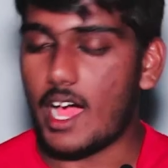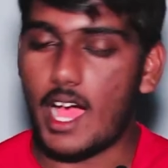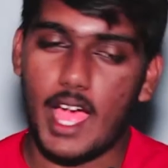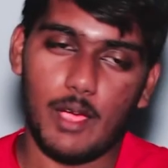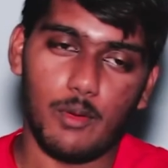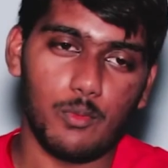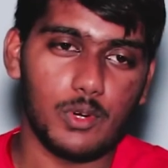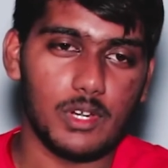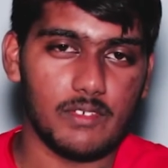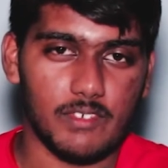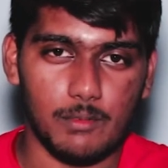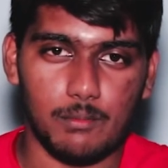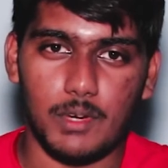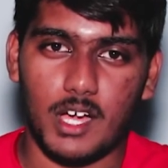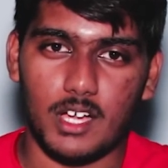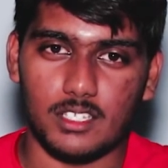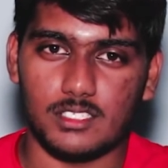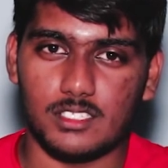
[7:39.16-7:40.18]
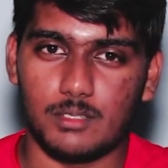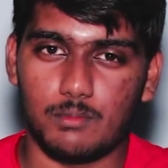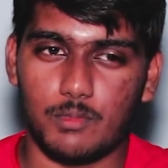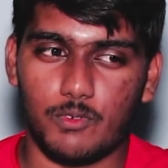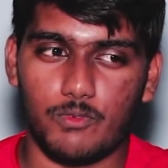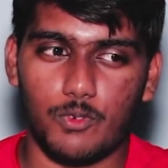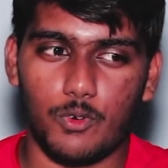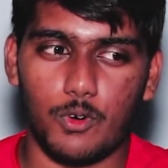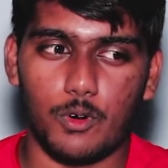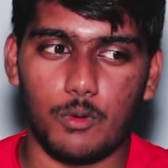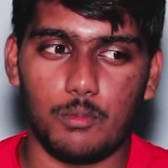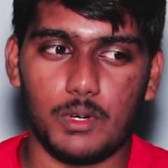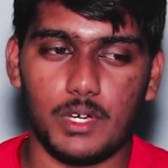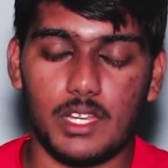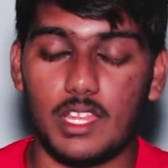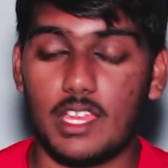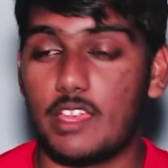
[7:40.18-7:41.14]
I would have unboxed it before,
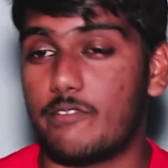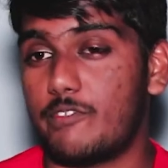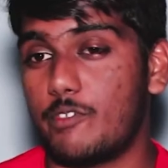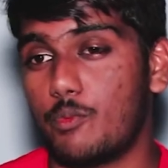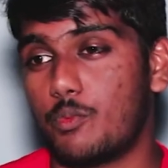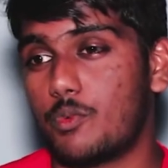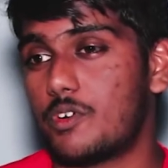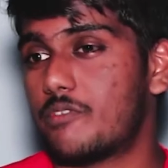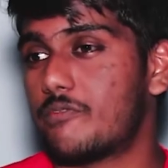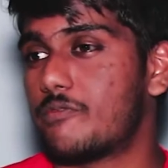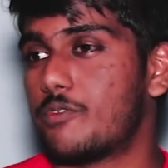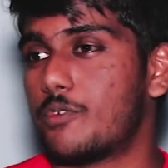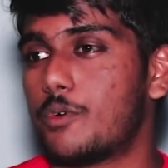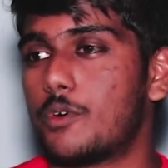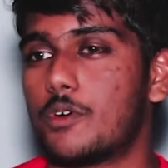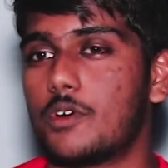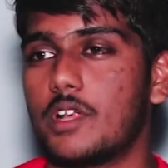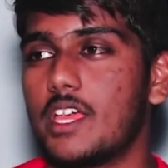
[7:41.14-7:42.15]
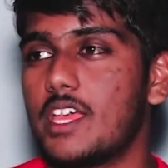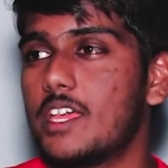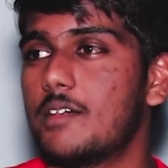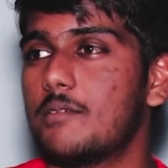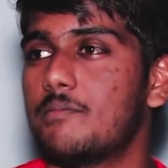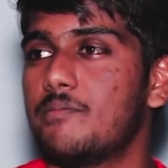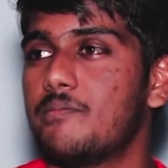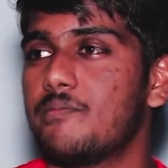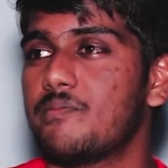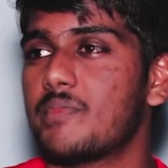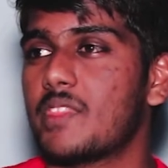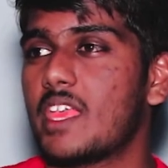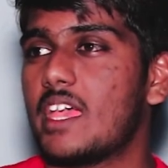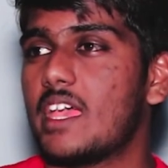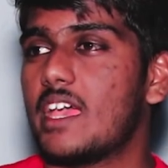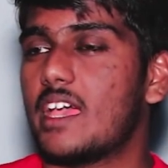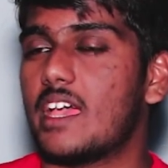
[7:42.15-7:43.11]
but if it weren't for him,
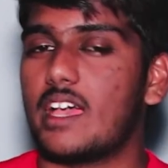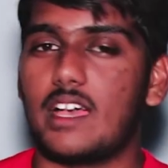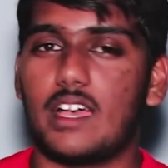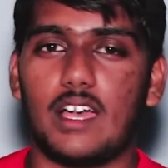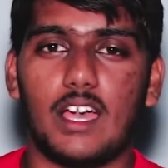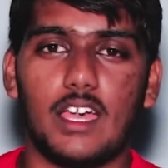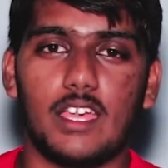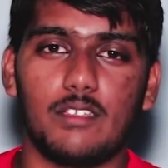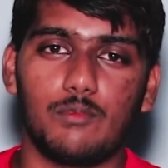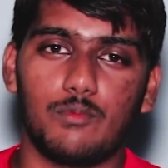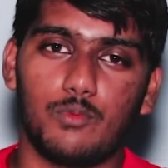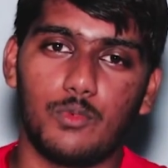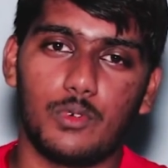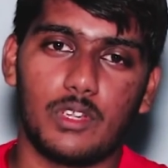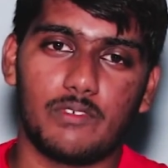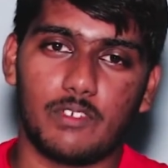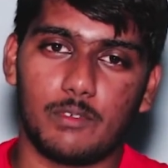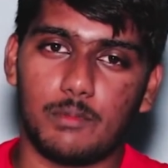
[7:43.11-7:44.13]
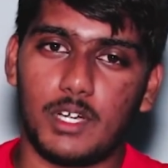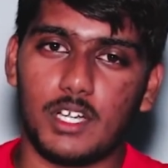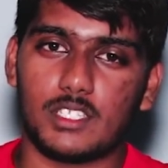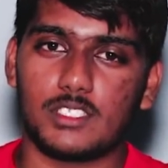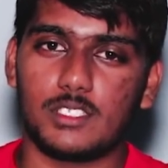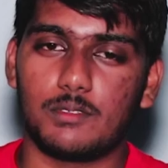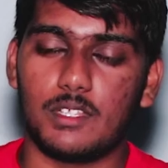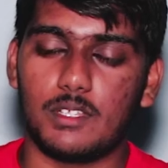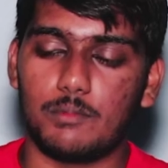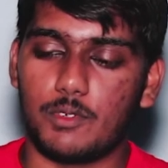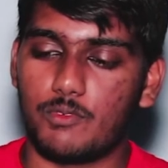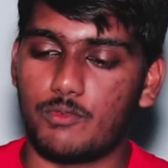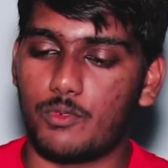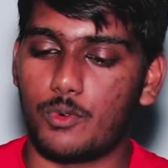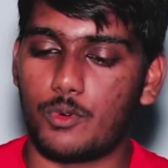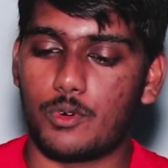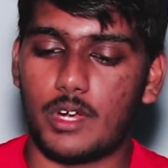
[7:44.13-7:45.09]
I would have unboxed it
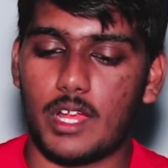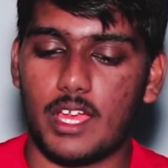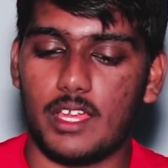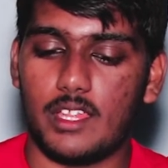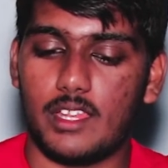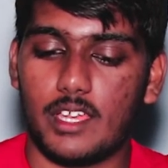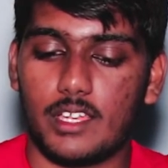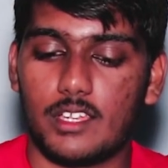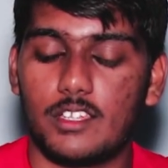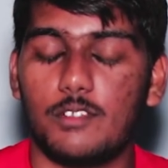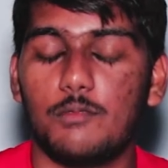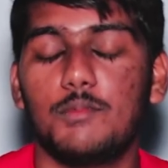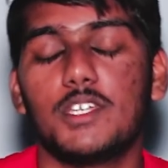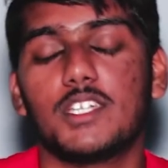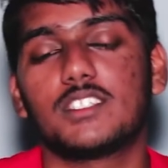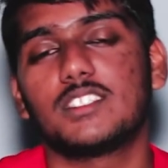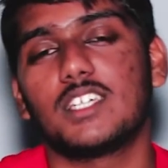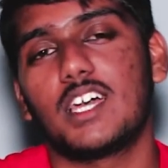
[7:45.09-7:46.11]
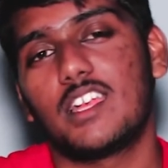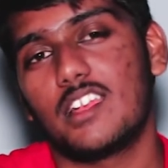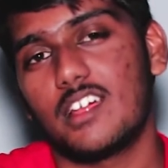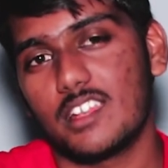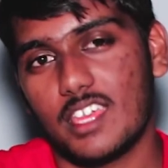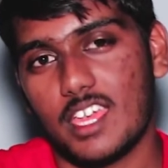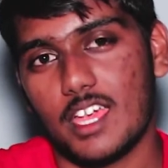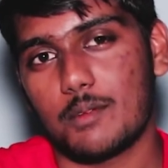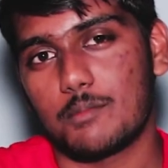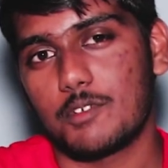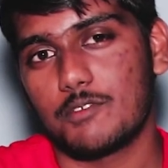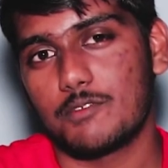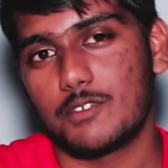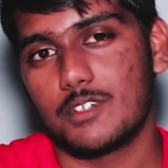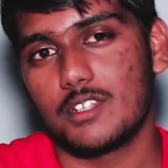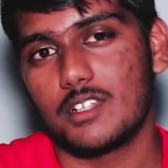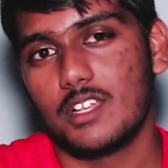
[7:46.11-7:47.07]
before and I couldn't be excited on camera
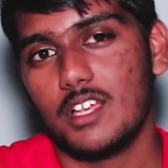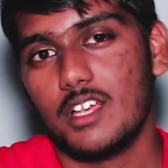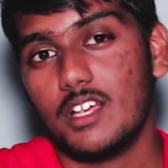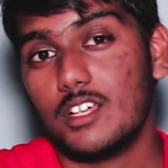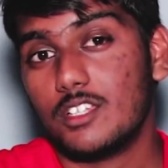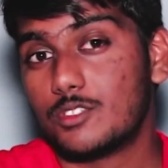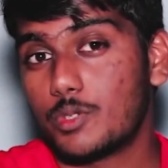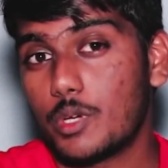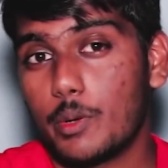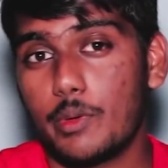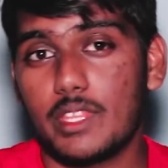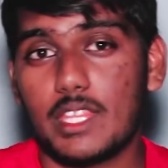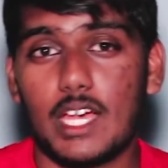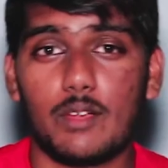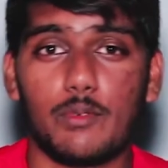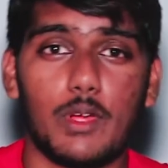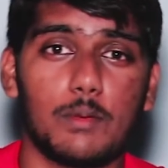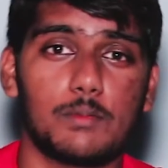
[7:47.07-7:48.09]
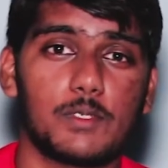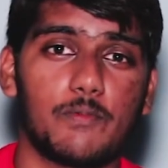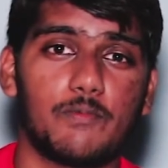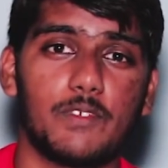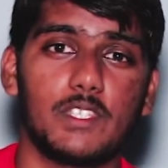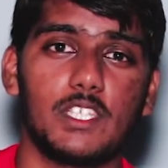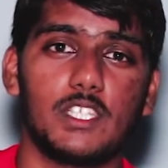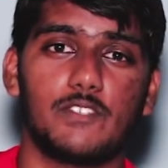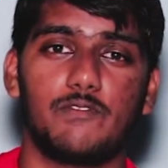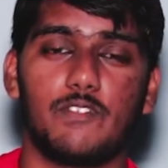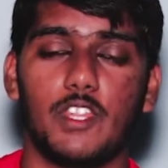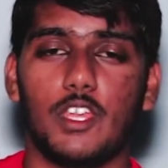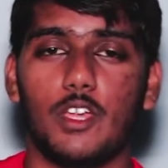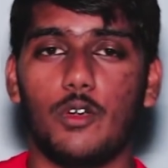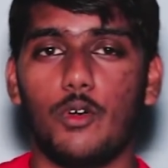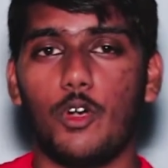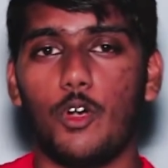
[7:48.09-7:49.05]
for it. So anyway, that wraps up for this
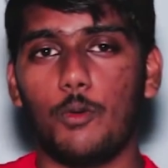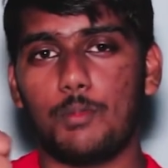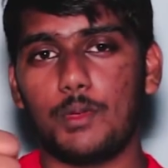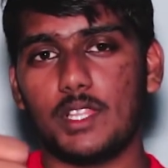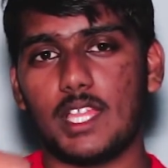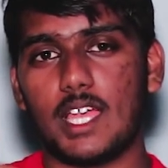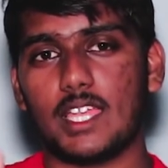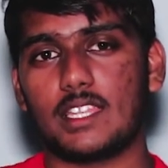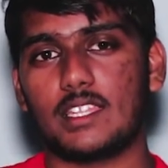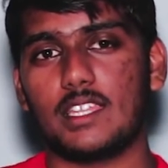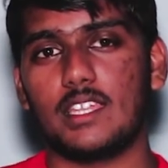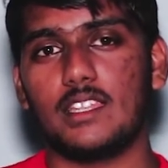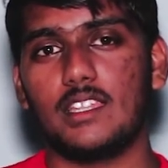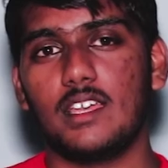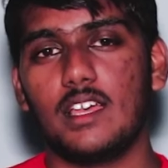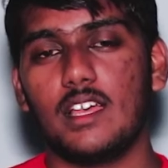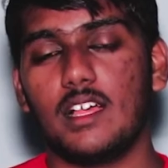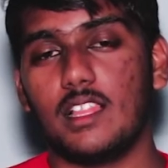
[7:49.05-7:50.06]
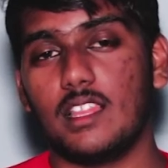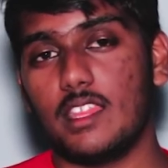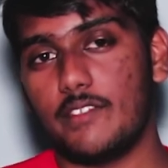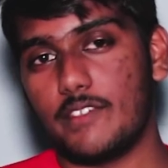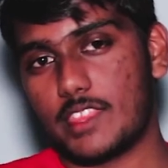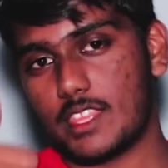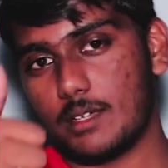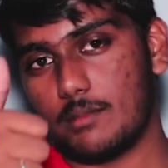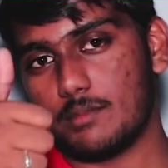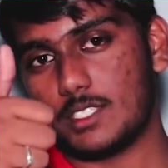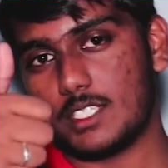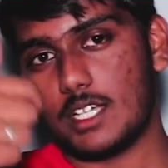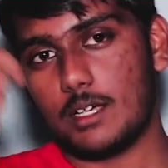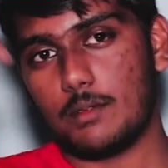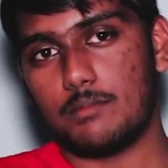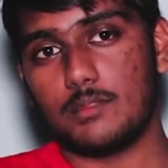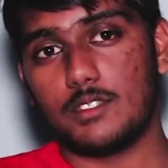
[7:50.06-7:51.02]
video. Hope you liked it. Leave a thumbs
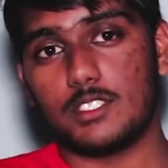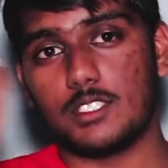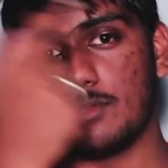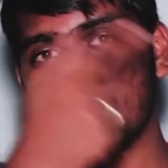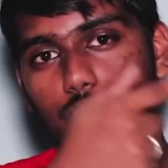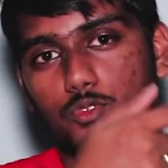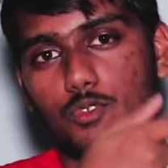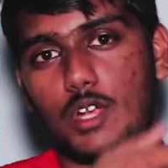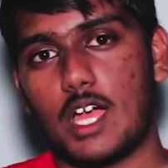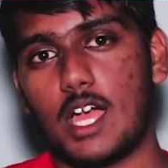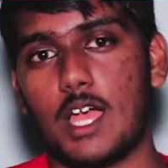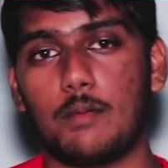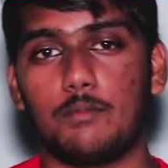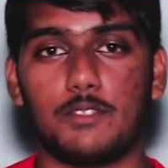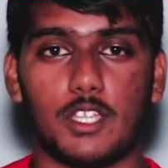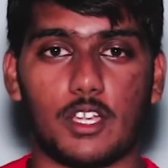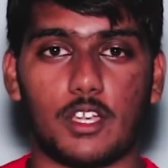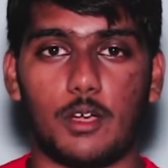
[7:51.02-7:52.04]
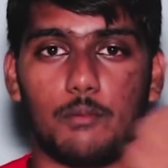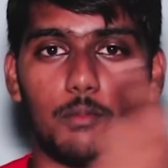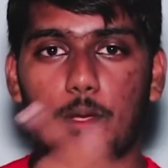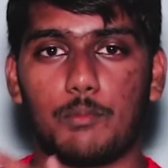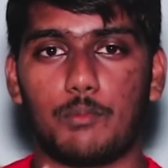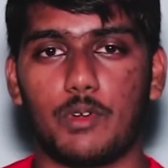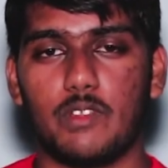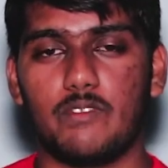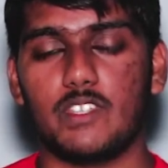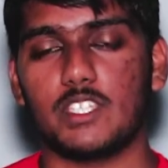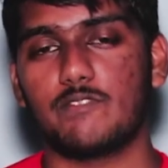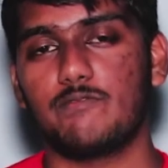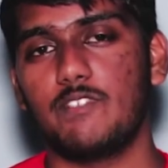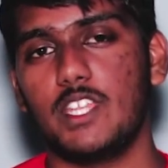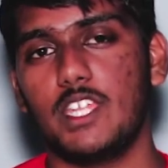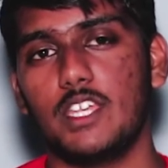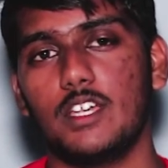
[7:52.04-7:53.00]
up, subscribe, check out my previous
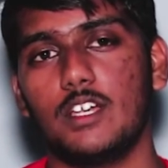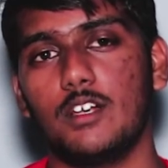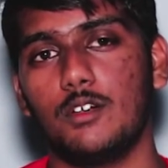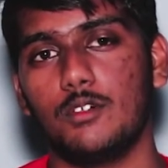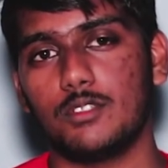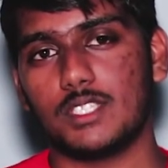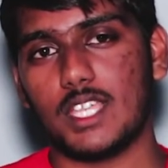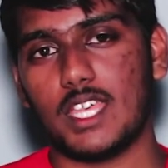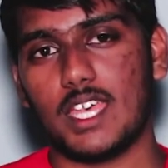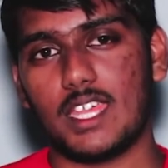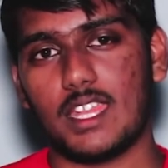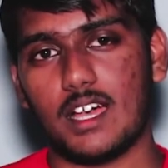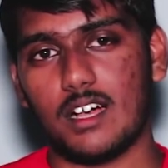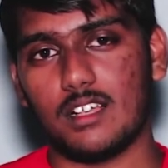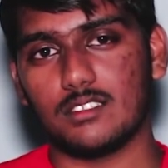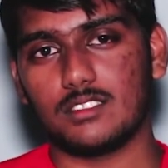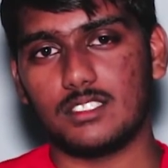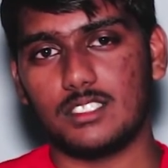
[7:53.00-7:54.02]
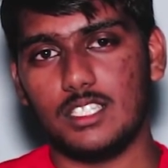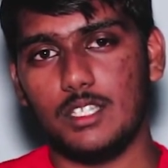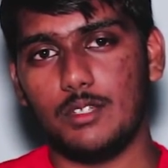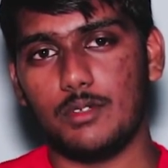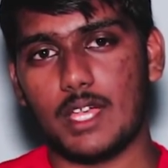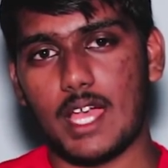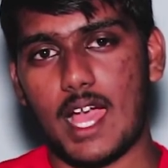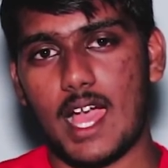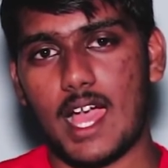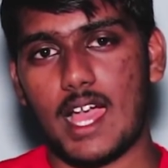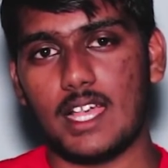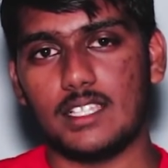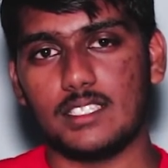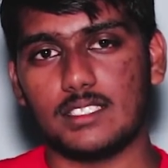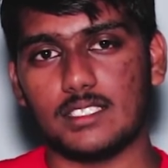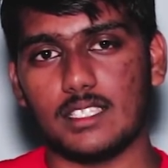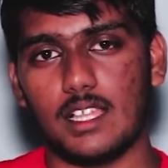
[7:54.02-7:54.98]
videos, and I'll see you
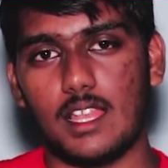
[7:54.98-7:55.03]
guys